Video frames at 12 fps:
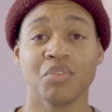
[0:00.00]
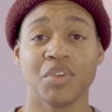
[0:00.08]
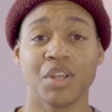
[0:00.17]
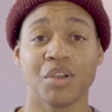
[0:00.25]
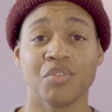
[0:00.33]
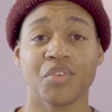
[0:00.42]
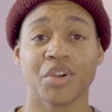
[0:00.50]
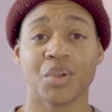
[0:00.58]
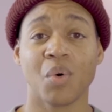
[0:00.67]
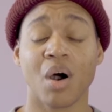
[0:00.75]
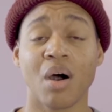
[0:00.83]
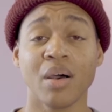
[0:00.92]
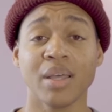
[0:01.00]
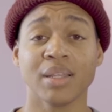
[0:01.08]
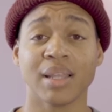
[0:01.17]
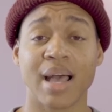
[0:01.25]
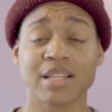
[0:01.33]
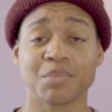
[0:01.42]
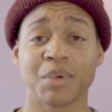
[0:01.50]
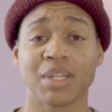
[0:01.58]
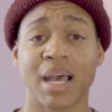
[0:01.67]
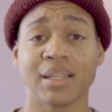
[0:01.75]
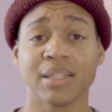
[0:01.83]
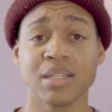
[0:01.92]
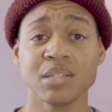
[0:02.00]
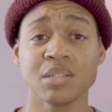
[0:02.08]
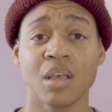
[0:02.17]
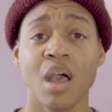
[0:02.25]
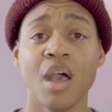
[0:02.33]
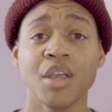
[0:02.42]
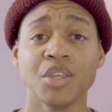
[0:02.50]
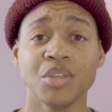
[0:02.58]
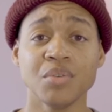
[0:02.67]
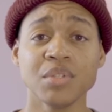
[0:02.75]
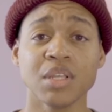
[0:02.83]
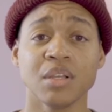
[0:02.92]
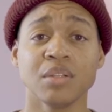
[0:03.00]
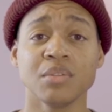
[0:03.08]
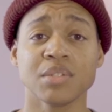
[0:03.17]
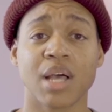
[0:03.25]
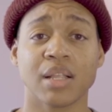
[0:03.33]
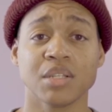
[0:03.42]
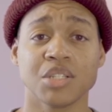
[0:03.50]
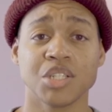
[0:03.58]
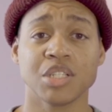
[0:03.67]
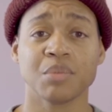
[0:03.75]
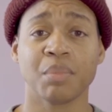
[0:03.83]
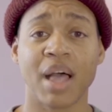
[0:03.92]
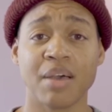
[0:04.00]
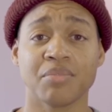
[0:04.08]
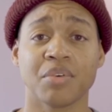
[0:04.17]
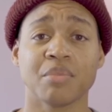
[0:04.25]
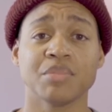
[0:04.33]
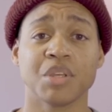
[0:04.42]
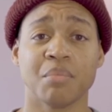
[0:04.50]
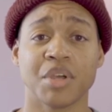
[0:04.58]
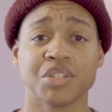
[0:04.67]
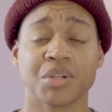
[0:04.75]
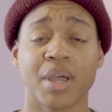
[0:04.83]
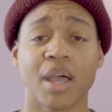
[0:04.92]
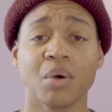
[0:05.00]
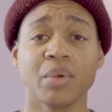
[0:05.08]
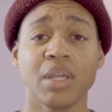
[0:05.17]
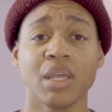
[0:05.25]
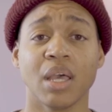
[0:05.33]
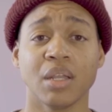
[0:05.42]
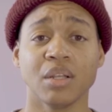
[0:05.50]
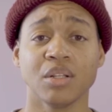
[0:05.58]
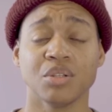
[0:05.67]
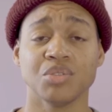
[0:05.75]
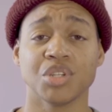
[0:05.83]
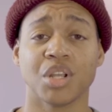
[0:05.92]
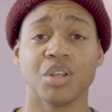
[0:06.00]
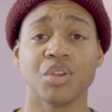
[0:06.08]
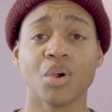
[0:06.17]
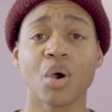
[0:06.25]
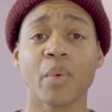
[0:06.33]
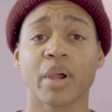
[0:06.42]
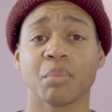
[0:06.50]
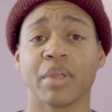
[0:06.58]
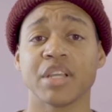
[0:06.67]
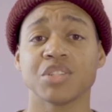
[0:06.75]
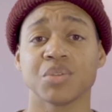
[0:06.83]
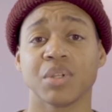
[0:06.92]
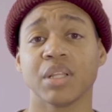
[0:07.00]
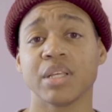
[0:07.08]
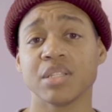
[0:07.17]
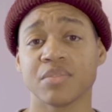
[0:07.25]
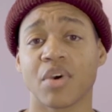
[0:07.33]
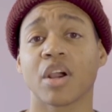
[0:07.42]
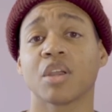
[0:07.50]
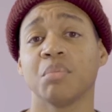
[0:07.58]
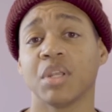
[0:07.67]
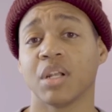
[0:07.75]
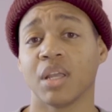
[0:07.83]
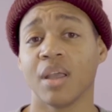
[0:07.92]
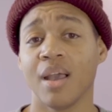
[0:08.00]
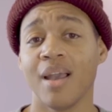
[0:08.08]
video for you all, and last but not least, use Inclusology's platform to measure equity and inclusion in your workplace through the lens of our community.